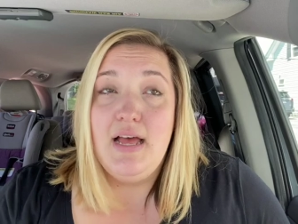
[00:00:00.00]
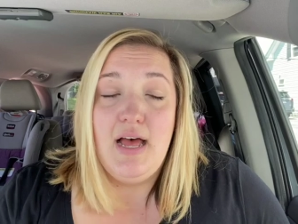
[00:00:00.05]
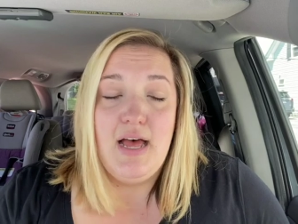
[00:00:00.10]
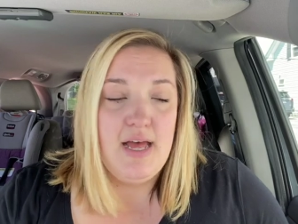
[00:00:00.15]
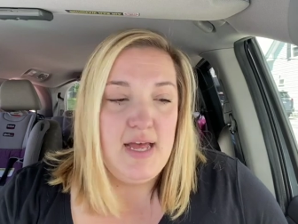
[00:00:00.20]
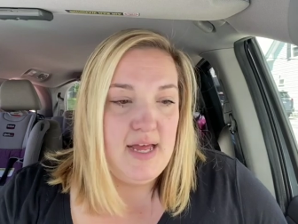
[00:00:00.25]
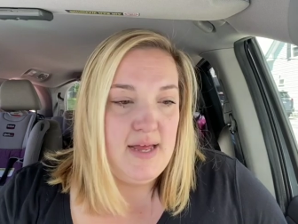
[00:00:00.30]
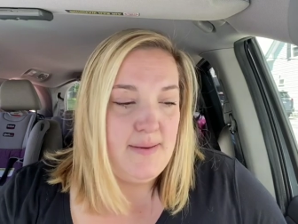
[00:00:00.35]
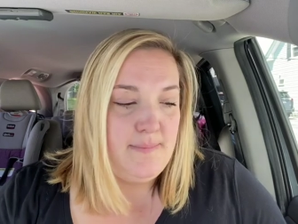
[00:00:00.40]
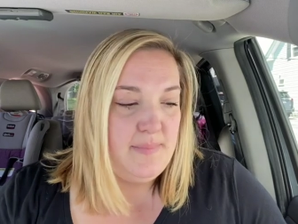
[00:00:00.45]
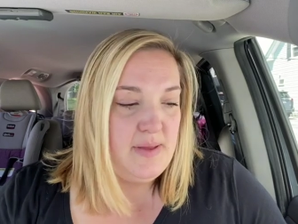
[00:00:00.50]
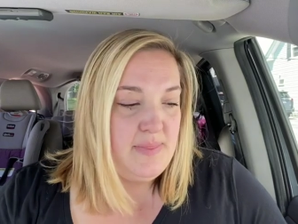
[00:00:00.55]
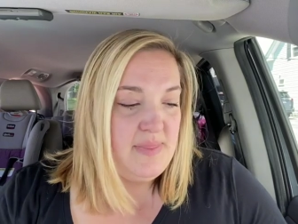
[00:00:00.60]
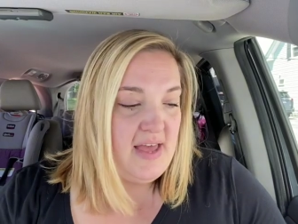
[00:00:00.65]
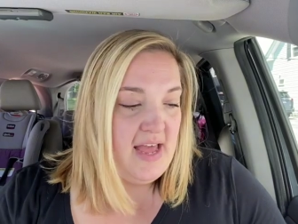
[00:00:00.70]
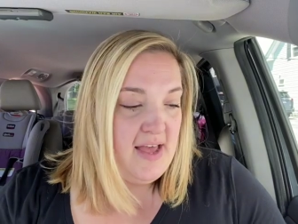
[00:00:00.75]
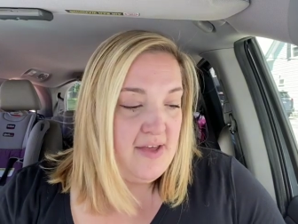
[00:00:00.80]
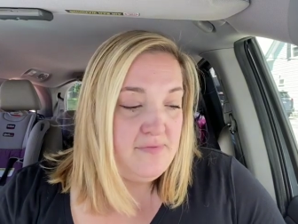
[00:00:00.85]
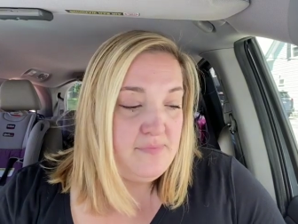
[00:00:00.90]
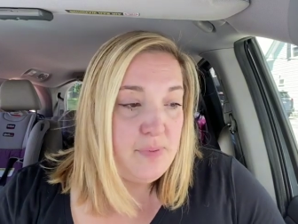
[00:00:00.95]
um,
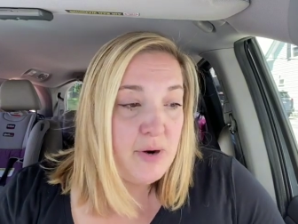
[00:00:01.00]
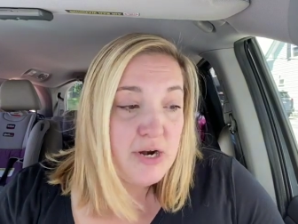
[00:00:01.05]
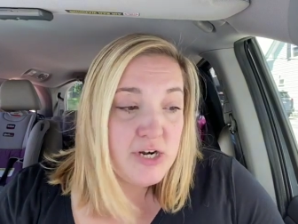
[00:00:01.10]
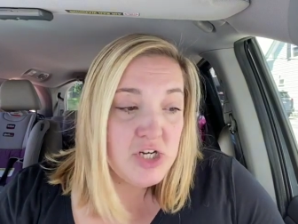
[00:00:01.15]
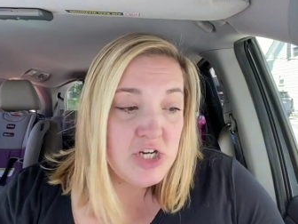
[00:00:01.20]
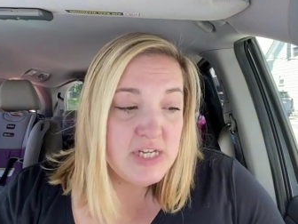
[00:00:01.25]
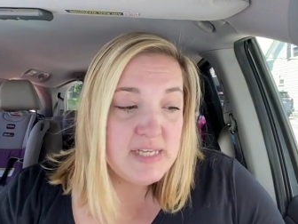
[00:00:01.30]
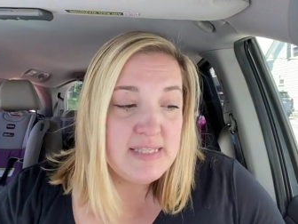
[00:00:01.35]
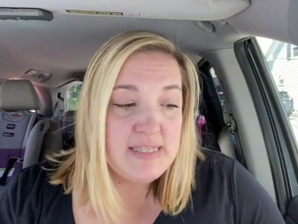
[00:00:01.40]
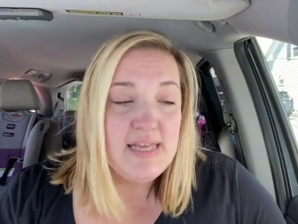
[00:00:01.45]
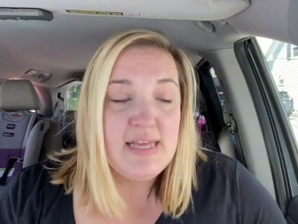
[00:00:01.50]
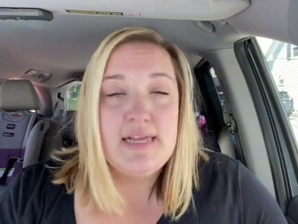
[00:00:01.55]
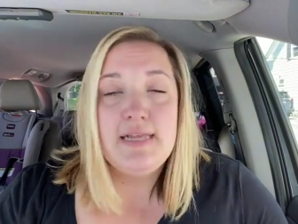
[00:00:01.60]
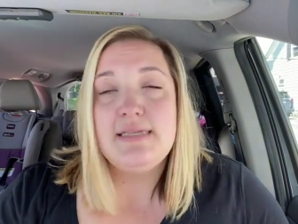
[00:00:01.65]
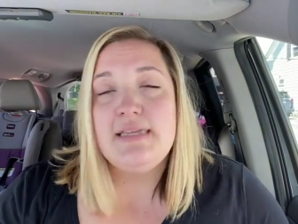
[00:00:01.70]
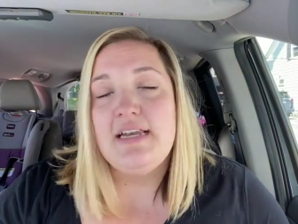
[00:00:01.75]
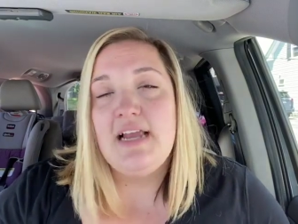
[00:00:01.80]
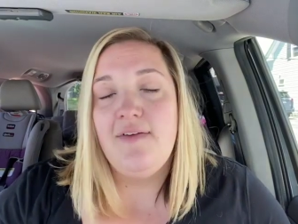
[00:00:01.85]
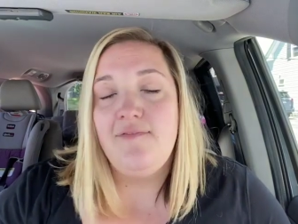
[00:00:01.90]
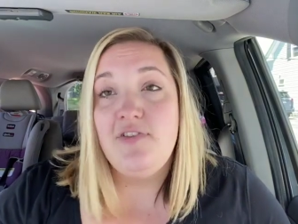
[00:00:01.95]
that have purchased
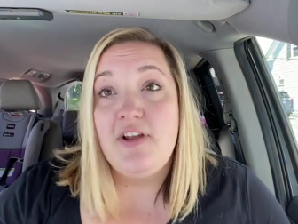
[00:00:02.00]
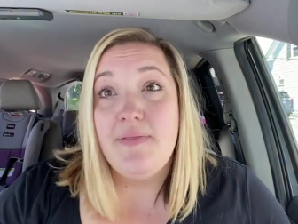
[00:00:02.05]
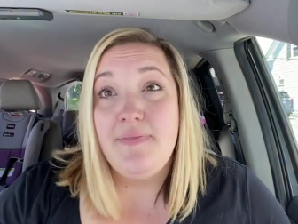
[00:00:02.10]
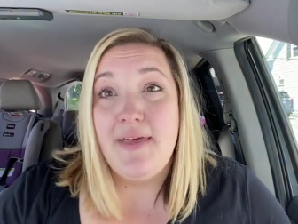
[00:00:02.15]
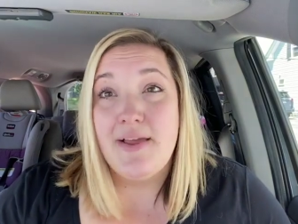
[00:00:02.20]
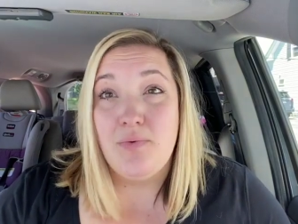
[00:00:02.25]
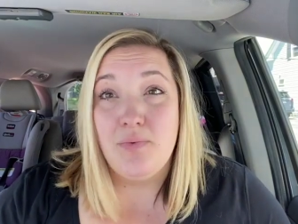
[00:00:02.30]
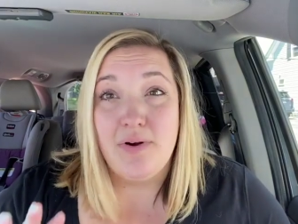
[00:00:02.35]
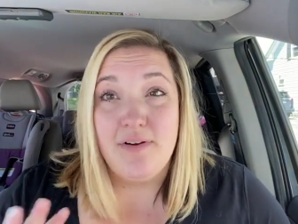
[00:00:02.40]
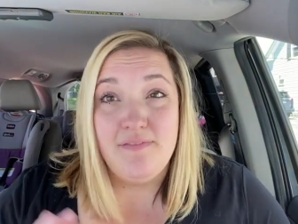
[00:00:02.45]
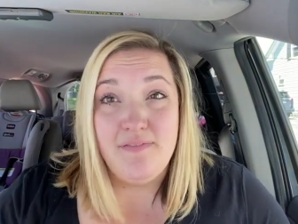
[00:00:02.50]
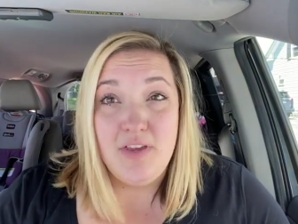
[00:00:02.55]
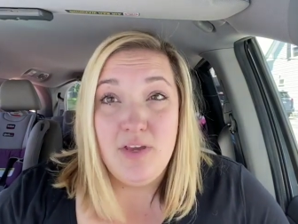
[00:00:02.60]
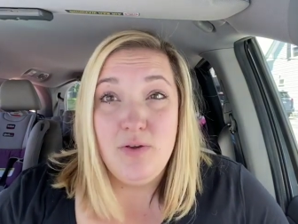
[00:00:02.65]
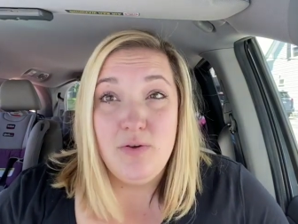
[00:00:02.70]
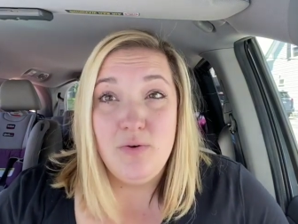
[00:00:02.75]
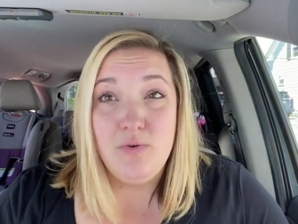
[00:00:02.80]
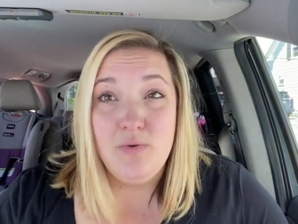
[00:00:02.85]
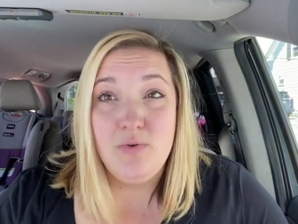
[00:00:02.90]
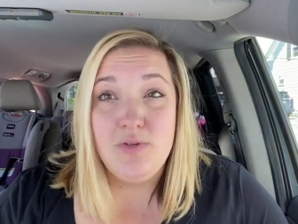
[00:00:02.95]
this and have done like
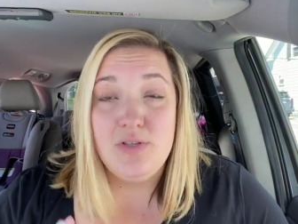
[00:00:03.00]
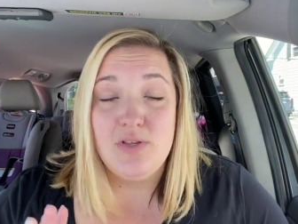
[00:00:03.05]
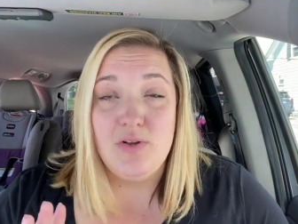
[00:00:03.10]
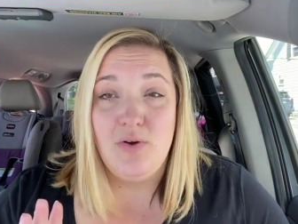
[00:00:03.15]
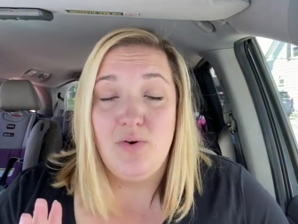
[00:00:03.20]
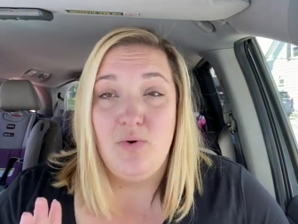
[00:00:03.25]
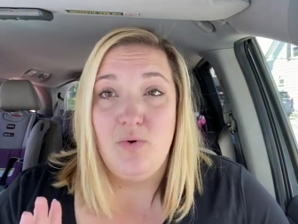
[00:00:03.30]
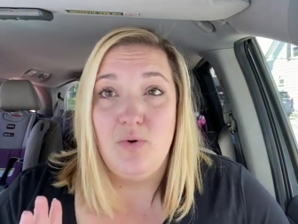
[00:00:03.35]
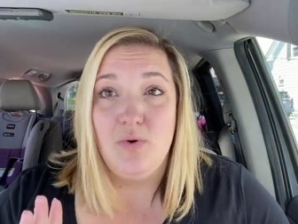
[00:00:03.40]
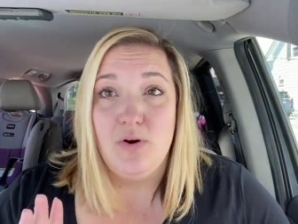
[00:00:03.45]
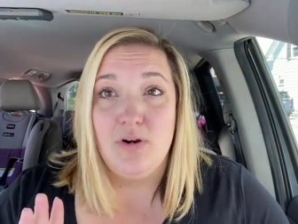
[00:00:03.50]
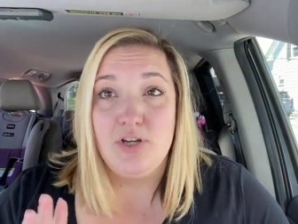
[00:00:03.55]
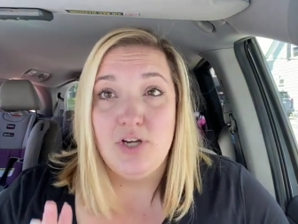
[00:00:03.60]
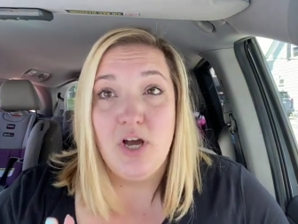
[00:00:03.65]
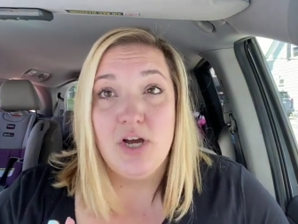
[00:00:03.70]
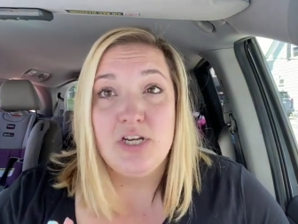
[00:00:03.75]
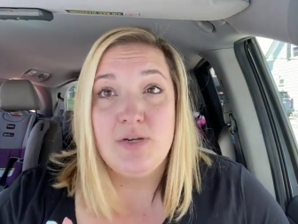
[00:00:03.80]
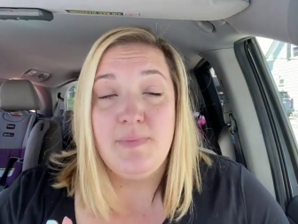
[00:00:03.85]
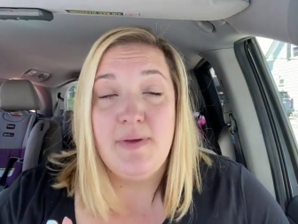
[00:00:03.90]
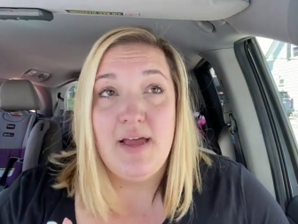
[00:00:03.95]
reviews or
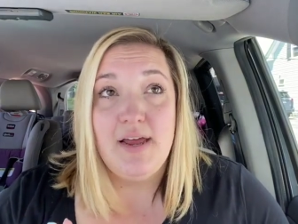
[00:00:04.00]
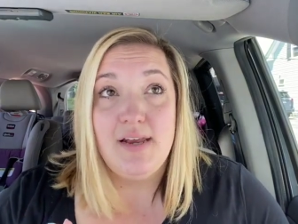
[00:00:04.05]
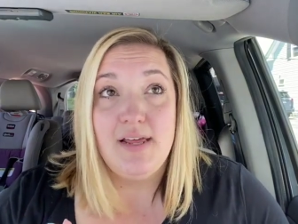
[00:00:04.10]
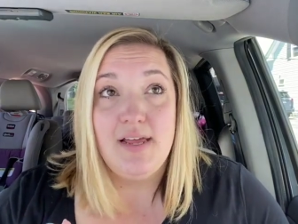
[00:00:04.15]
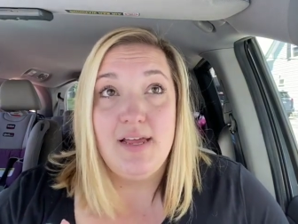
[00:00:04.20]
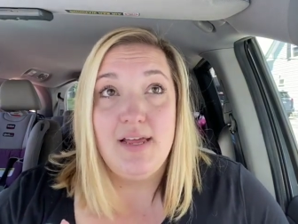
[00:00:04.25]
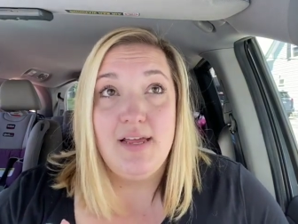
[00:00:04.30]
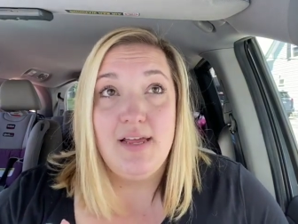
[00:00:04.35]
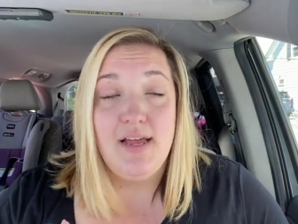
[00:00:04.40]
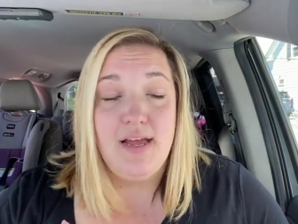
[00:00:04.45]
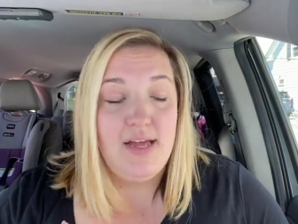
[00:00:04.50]
talked about it.